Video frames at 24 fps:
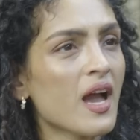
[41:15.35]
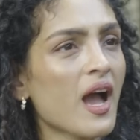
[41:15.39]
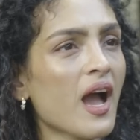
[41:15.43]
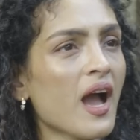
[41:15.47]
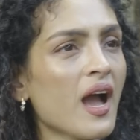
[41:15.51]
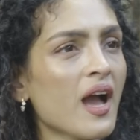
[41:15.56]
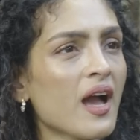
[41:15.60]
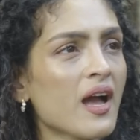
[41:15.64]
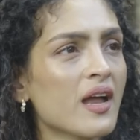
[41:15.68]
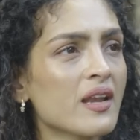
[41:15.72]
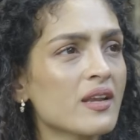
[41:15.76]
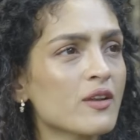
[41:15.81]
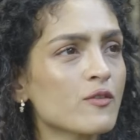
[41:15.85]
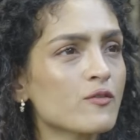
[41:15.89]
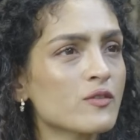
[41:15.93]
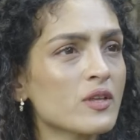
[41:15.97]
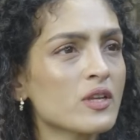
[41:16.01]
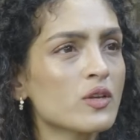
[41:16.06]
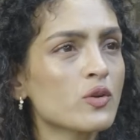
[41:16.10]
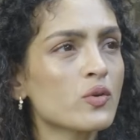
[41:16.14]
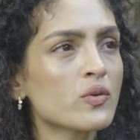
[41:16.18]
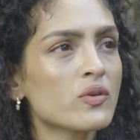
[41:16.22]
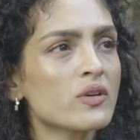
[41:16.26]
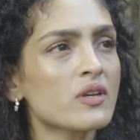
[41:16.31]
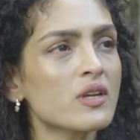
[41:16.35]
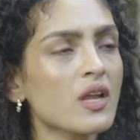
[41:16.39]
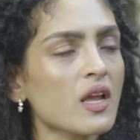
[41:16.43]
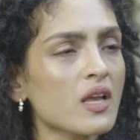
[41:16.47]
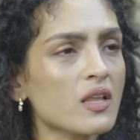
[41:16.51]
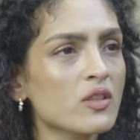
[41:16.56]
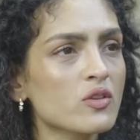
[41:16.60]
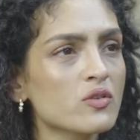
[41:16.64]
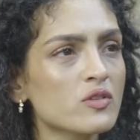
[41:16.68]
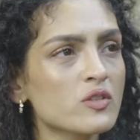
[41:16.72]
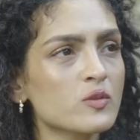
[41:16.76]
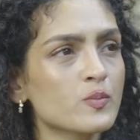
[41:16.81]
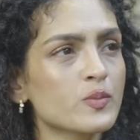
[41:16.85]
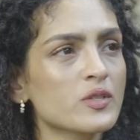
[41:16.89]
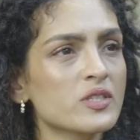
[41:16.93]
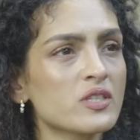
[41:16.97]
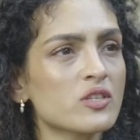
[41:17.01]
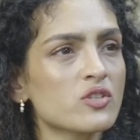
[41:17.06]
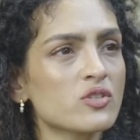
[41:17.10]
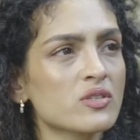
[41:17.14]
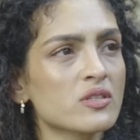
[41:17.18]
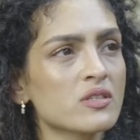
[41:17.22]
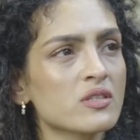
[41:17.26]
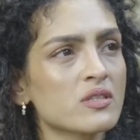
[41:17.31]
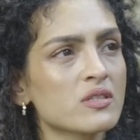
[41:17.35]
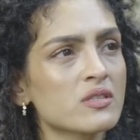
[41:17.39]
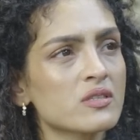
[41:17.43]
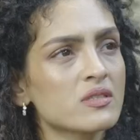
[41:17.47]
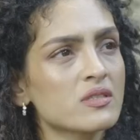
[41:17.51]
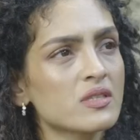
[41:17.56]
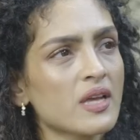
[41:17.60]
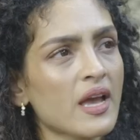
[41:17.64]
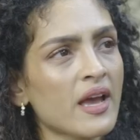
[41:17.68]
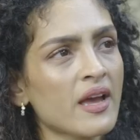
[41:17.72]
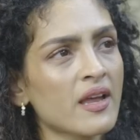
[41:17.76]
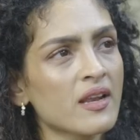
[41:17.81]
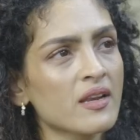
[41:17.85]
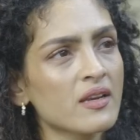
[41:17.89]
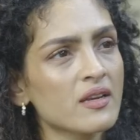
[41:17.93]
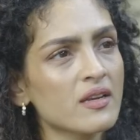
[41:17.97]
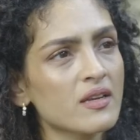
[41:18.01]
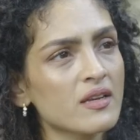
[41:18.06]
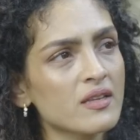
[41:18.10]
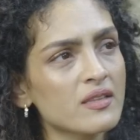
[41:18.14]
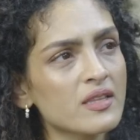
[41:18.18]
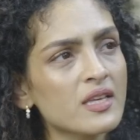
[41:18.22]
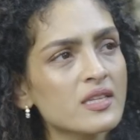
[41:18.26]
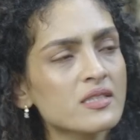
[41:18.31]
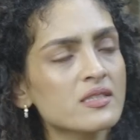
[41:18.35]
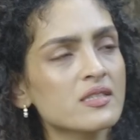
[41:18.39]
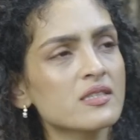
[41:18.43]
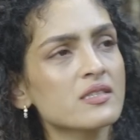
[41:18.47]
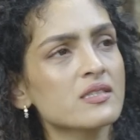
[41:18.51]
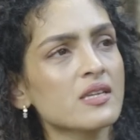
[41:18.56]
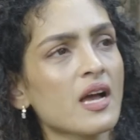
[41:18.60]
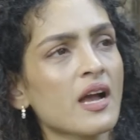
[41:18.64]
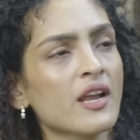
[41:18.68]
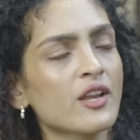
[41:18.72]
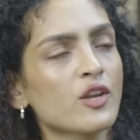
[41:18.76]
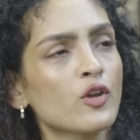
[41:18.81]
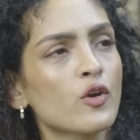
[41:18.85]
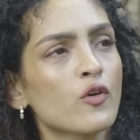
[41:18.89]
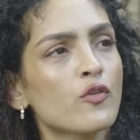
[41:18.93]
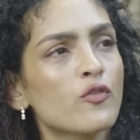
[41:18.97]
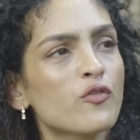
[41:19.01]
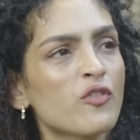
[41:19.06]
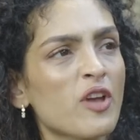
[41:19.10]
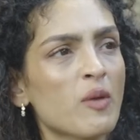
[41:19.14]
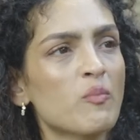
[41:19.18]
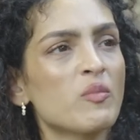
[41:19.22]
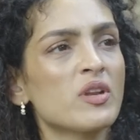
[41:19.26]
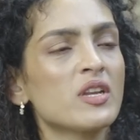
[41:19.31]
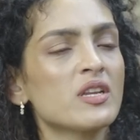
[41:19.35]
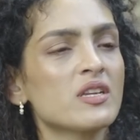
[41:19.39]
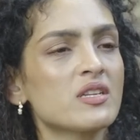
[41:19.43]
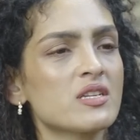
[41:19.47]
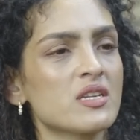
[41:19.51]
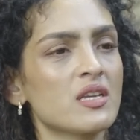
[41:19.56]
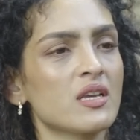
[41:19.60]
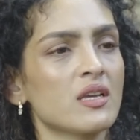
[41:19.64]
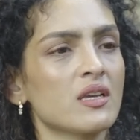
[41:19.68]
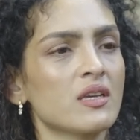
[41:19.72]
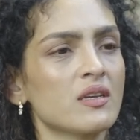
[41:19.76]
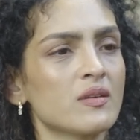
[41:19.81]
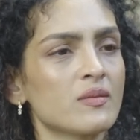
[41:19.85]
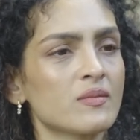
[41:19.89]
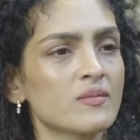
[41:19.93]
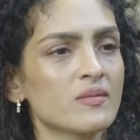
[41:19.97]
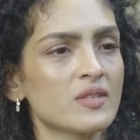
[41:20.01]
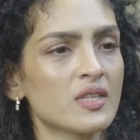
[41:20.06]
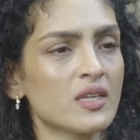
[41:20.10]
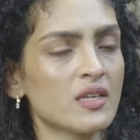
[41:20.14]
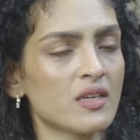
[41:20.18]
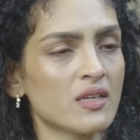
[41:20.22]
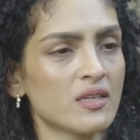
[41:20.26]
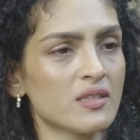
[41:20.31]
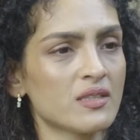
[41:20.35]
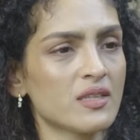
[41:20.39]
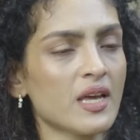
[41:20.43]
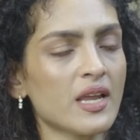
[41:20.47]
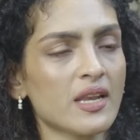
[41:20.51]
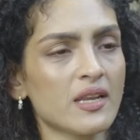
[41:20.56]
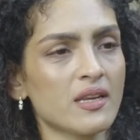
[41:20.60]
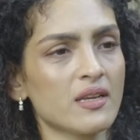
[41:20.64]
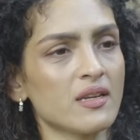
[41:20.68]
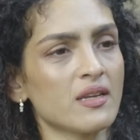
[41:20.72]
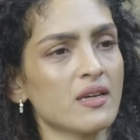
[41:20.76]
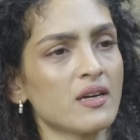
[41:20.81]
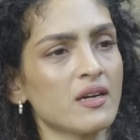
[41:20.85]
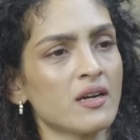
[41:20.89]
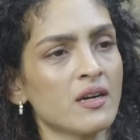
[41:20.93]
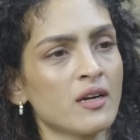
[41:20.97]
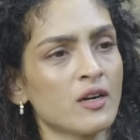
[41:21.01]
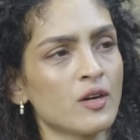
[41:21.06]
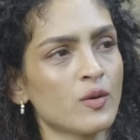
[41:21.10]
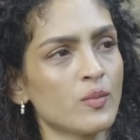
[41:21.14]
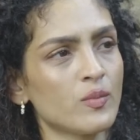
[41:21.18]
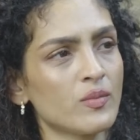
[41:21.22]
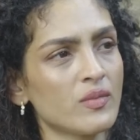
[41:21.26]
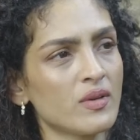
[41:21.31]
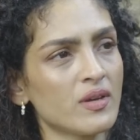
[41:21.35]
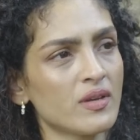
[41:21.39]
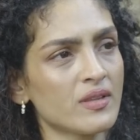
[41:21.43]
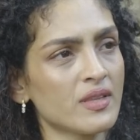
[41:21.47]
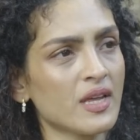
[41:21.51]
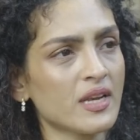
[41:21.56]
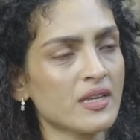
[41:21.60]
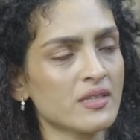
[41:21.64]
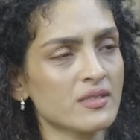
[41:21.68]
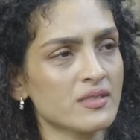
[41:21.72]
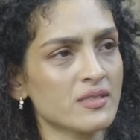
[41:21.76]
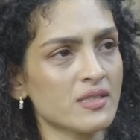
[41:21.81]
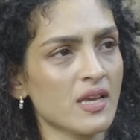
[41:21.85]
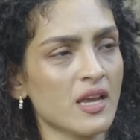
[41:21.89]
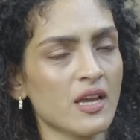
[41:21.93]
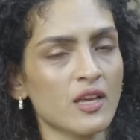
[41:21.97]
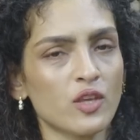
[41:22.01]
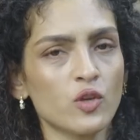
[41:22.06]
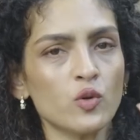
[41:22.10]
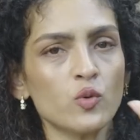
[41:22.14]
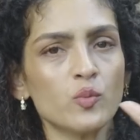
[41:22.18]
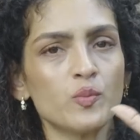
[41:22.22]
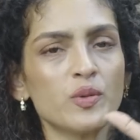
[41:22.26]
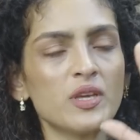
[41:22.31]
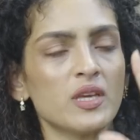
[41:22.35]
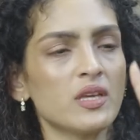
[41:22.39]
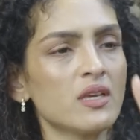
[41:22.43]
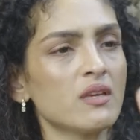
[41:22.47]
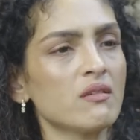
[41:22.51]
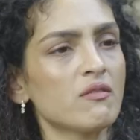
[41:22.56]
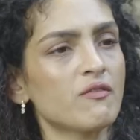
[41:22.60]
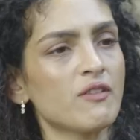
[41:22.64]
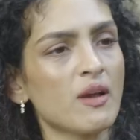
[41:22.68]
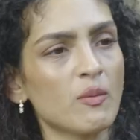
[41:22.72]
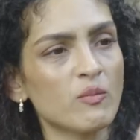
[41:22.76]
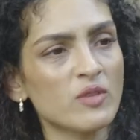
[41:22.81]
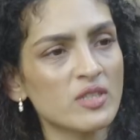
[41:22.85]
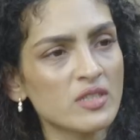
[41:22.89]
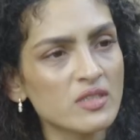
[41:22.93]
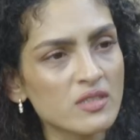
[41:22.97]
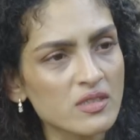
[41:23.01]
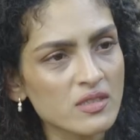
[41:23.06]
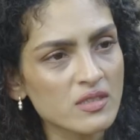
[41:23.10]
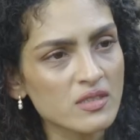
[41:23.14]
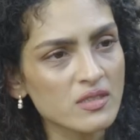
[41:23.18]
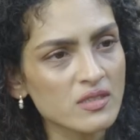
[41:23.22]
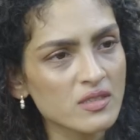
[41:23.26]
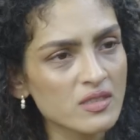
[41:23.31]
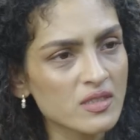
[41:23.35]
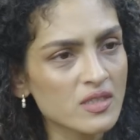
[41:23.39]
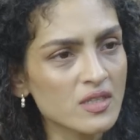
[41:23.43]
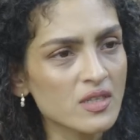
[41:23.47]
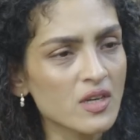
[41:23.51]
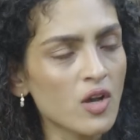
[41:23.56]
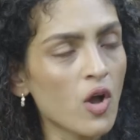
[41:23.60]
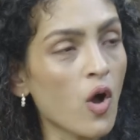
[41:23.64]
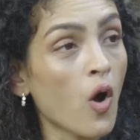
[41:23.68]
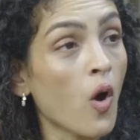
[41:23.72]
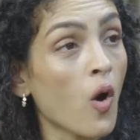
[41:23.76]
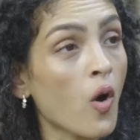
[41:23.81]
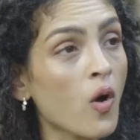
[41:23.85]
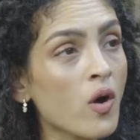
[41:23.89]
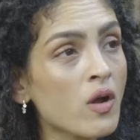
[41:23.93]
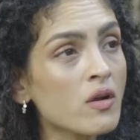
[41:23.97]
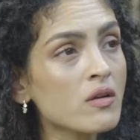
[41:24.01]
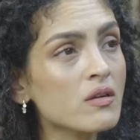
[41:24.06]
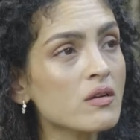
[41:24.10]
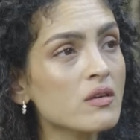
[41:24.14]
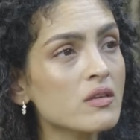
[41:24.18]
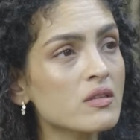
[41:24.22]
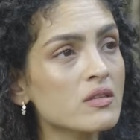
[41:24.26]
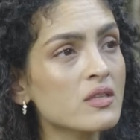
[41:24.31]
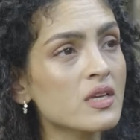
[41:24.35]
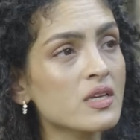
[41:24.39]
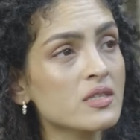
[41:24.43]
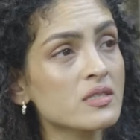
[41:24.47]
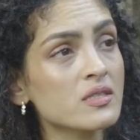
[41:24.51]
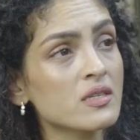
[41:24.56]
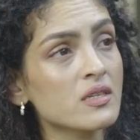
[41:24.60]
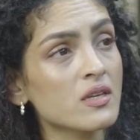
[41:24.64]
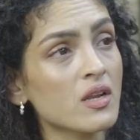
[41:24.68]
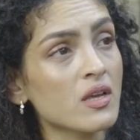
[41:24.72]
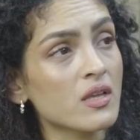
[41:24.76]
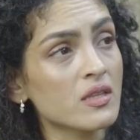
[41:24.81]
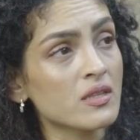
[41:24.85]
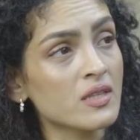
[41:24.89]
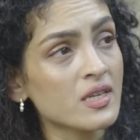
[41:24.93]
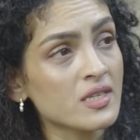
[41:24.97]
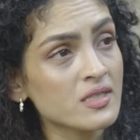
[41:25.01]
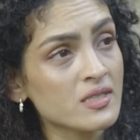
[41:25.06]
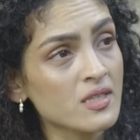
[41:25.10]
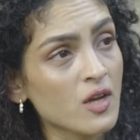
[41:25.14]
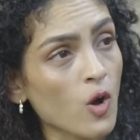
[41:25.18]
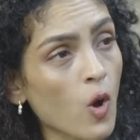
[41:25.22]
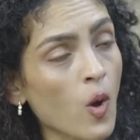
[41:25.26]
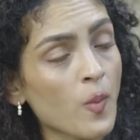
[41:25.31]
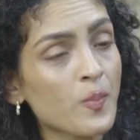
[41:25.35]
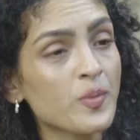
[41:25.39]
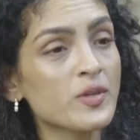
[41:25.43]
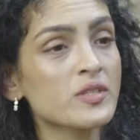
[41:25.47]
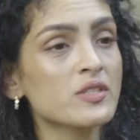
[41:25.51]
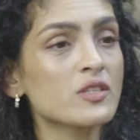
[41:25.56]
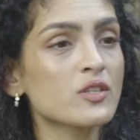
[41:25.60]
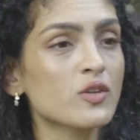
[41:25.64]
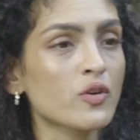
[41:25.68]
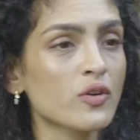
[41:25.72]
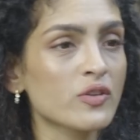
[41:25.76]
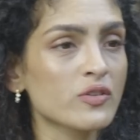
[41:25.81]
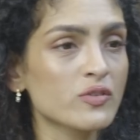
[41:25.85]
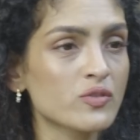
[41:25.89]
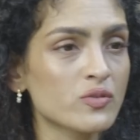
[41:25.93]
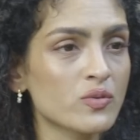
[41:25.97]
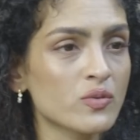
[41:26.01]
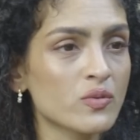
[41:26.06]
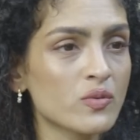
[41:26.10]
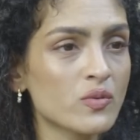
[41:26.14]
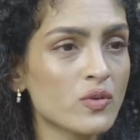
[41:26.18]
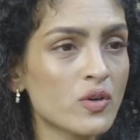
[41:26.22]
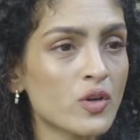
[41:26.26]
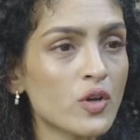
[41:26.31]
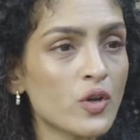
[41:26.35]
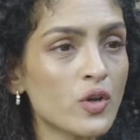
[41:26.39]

And if they don't take those positions, and there's this idea of femininity that is there, you be feminine, or there's the opposite also.